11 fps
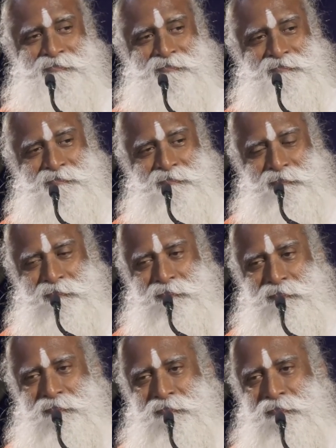
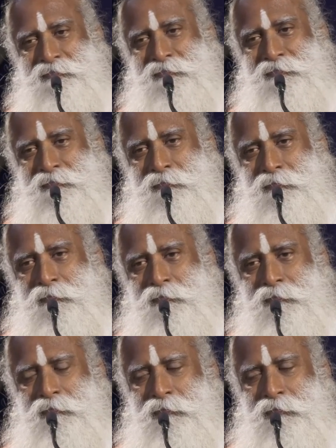(no one is talking)